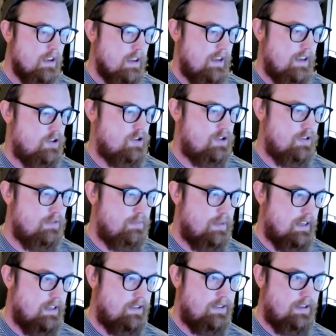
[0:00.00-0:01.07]
it should
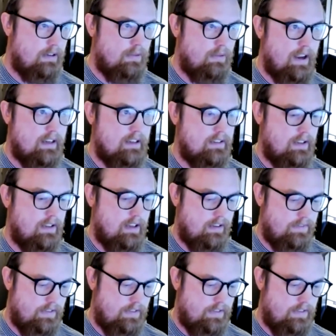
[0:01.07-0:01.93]
be theoretically,